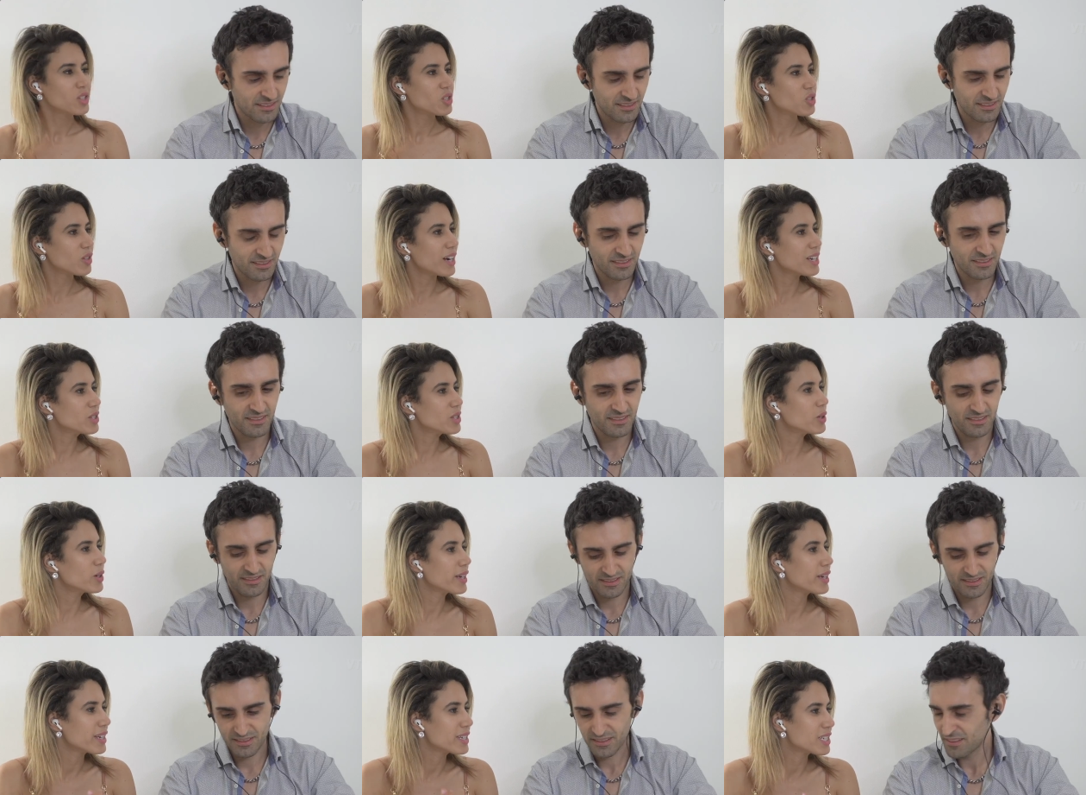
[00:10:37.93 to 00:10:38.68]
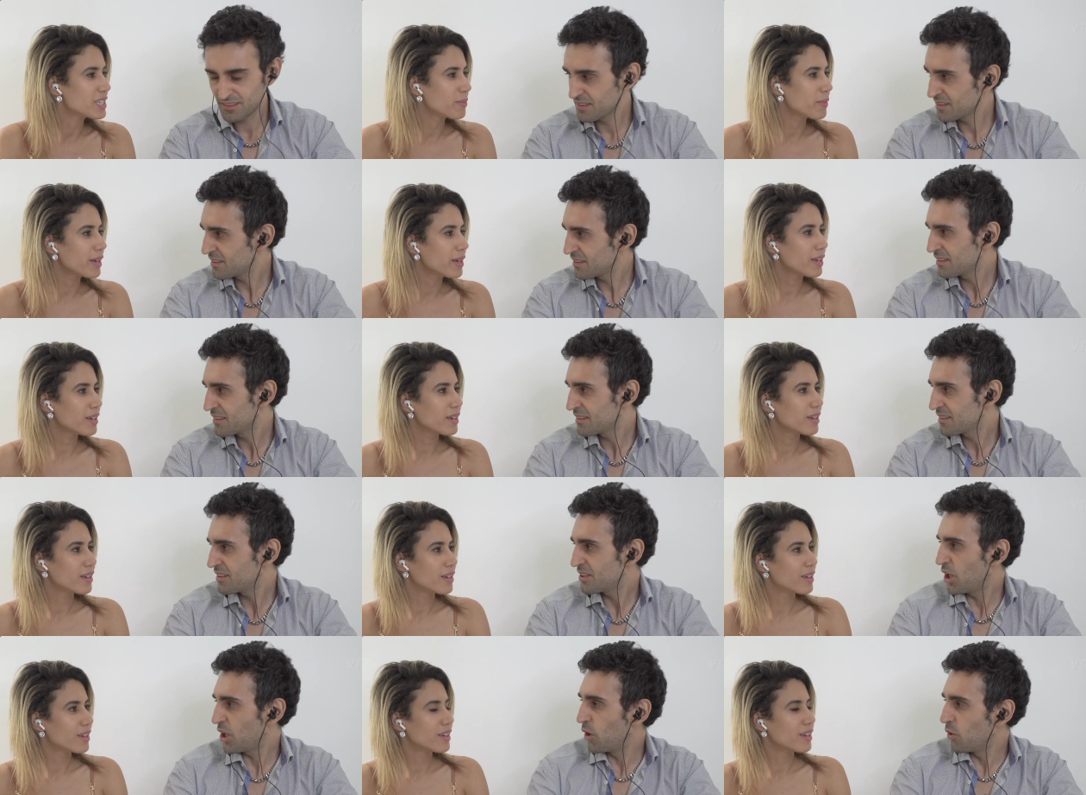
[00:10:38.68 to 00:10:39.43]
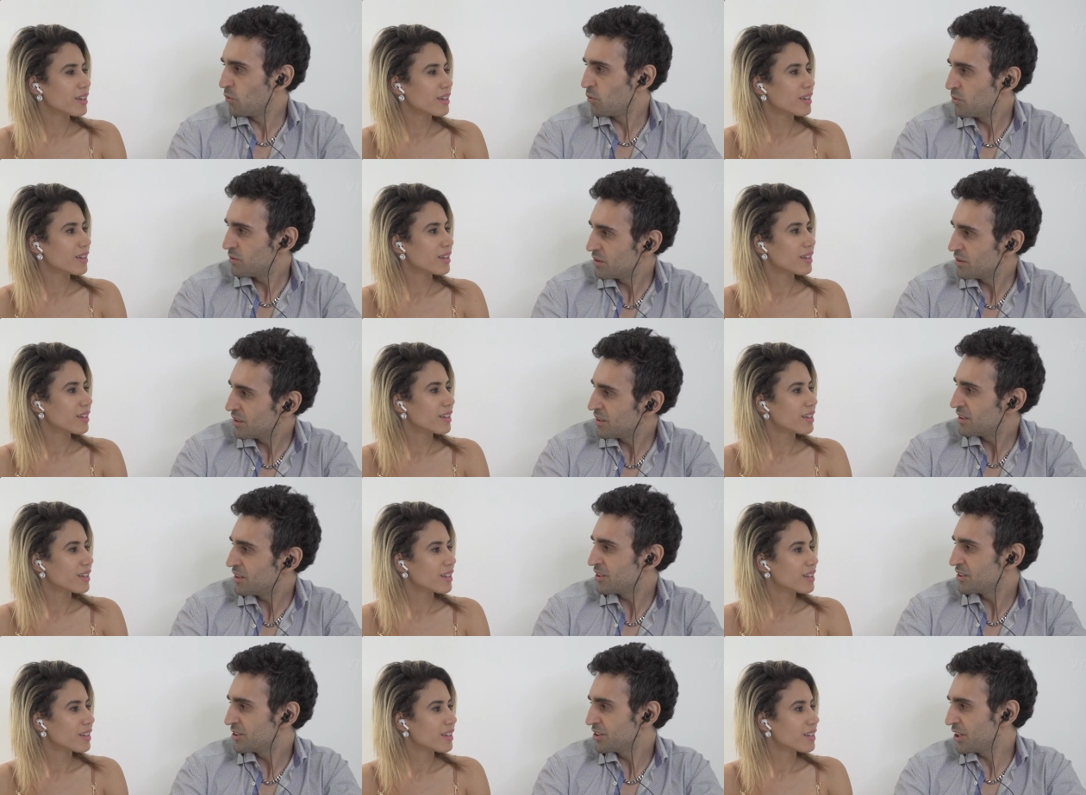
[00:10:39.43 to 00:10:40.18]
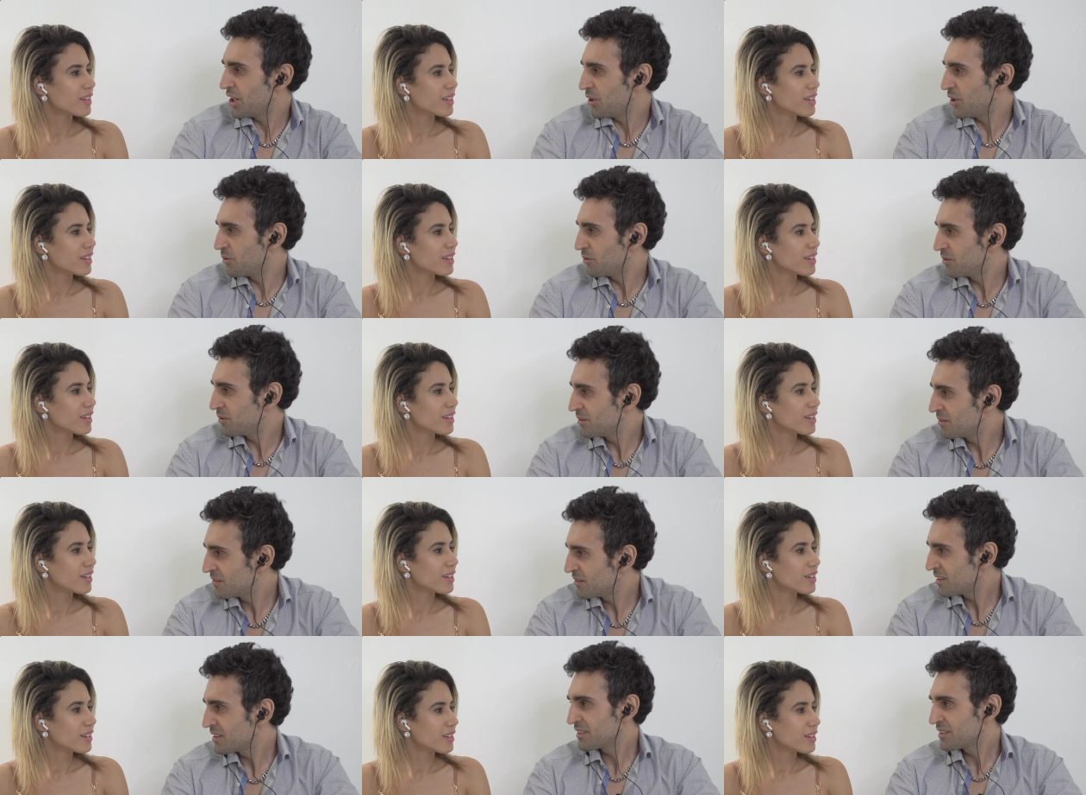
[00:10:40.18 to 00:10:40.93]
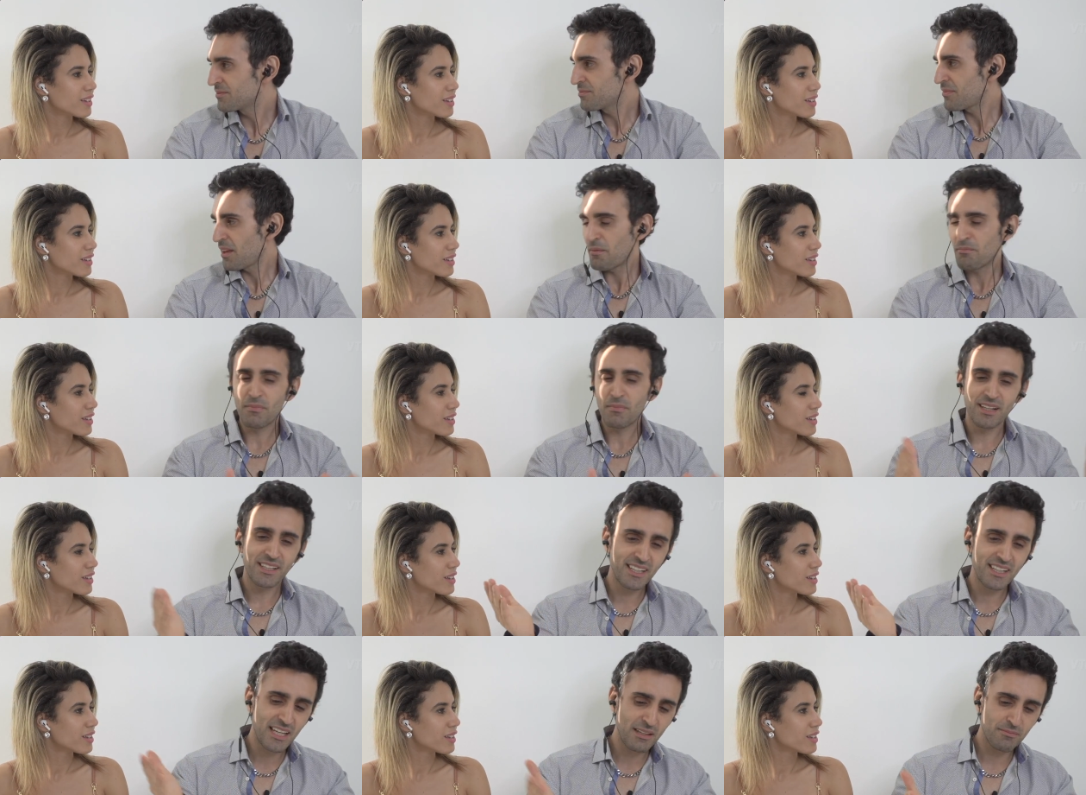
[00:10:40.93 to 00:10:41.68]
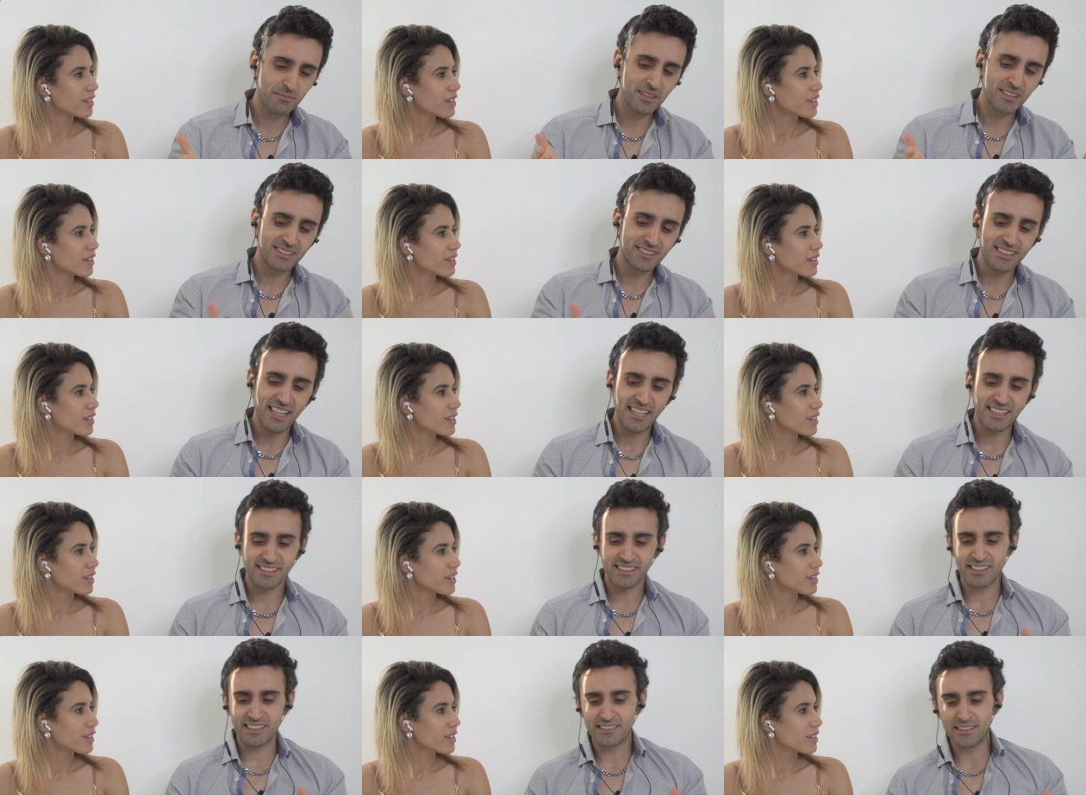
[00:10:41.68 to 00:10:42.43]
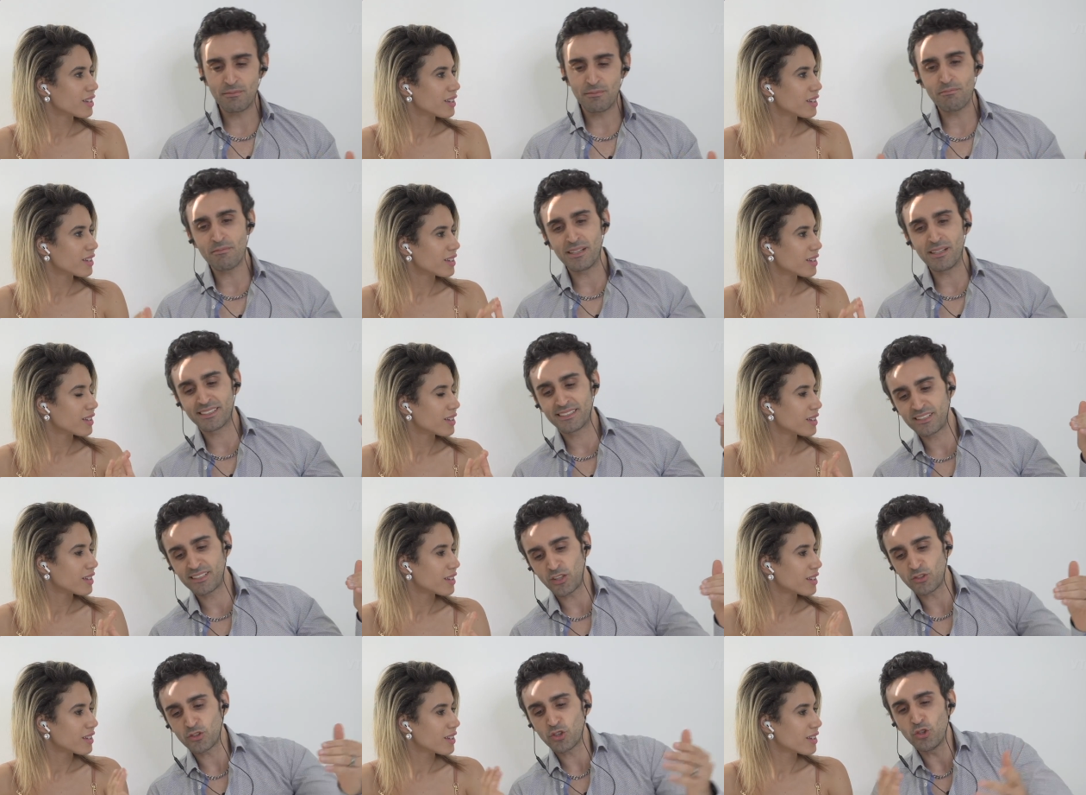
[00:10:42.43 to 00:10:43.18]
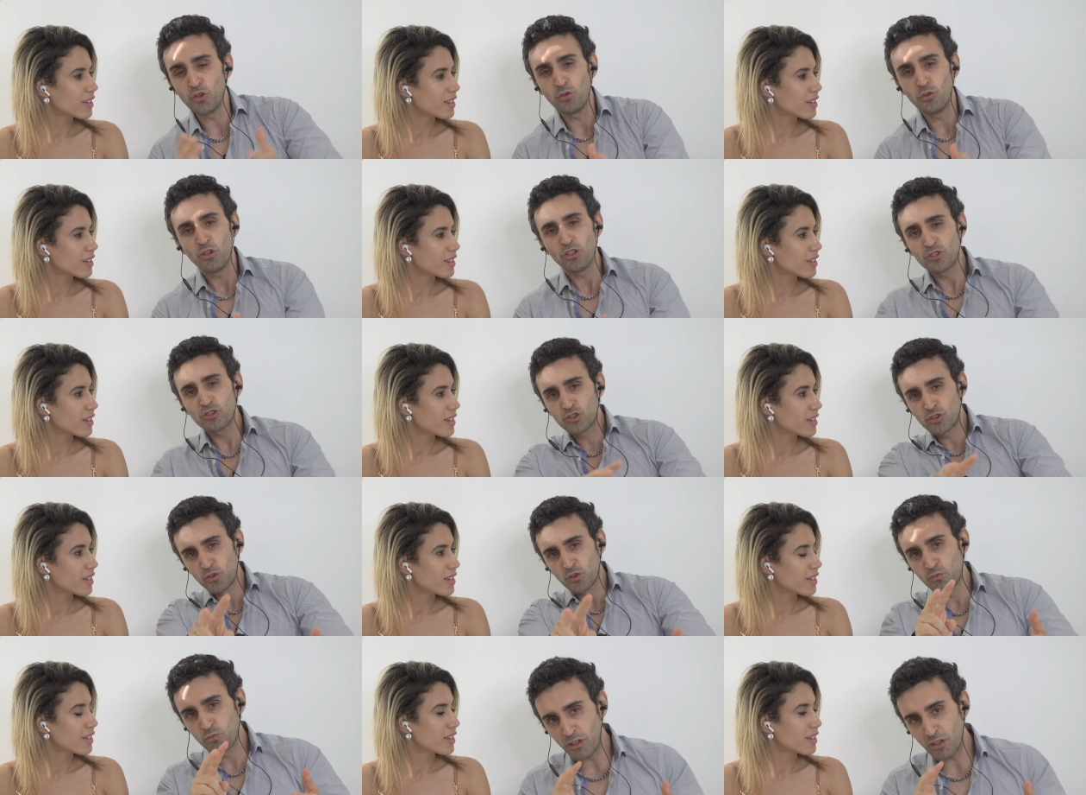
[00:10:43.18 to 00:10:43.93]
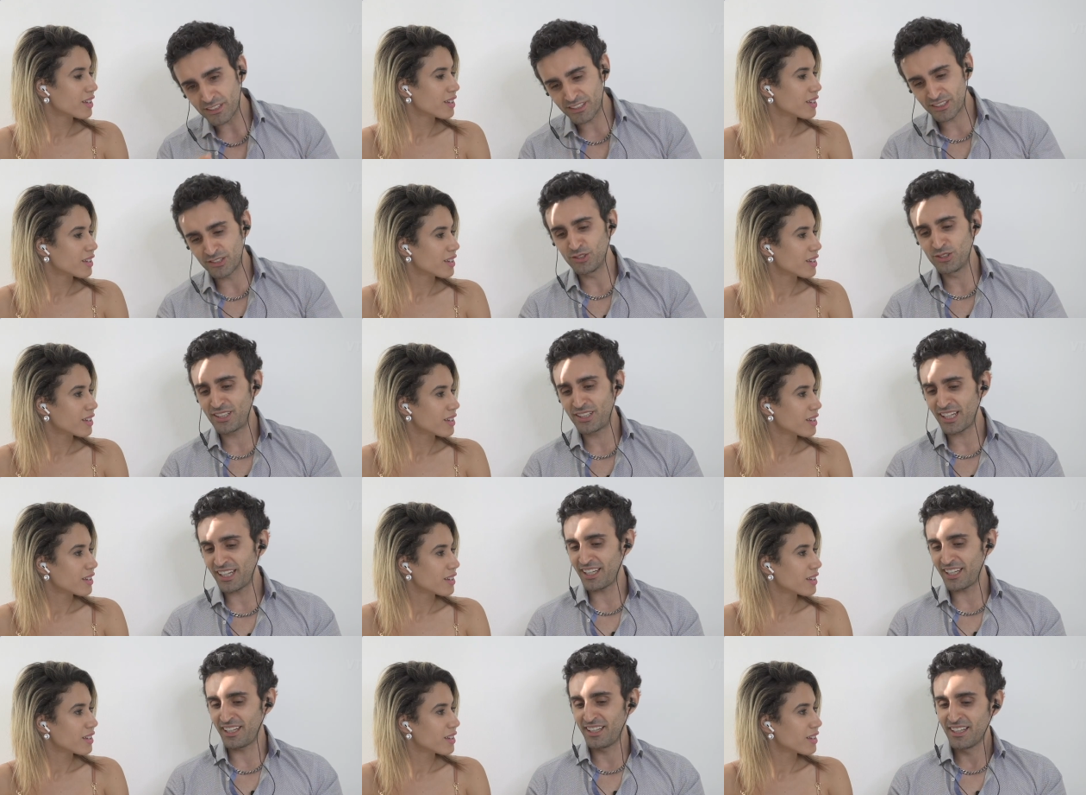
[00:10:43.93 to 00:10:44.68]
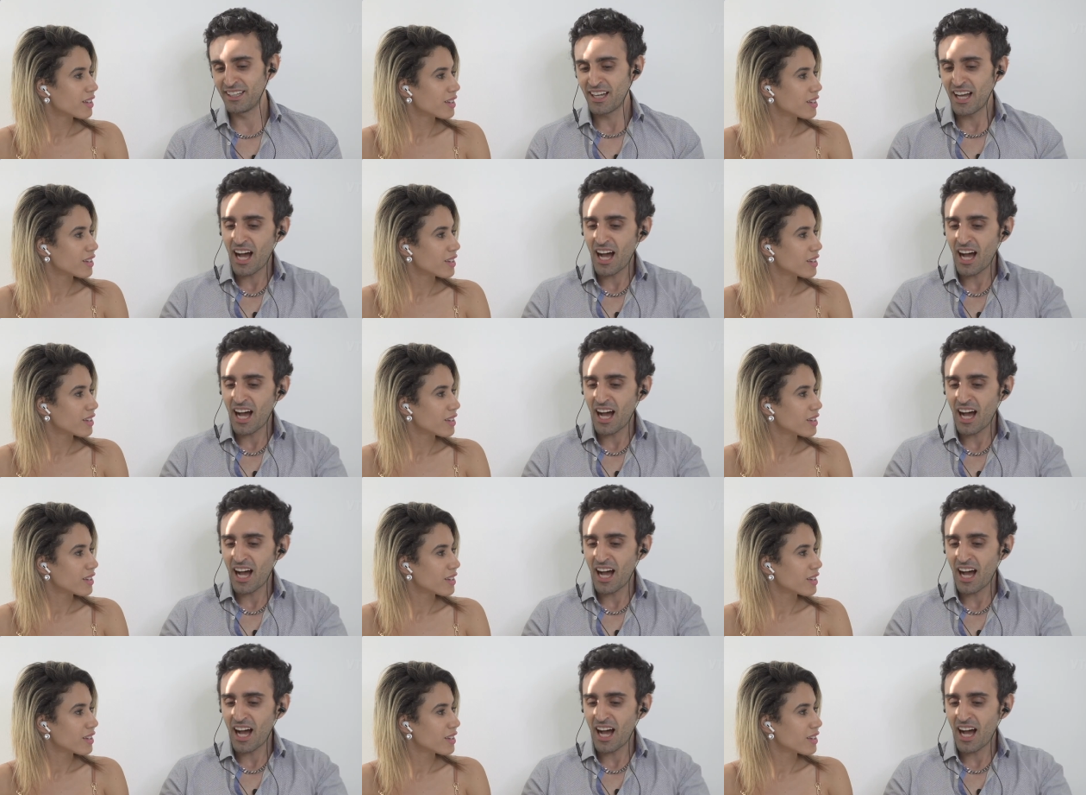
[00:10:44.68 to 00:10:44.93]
Speaker 1: Try talking to me.
Speaker 2: Yo. Yo. My name is Ash and I'ma tell you to what today.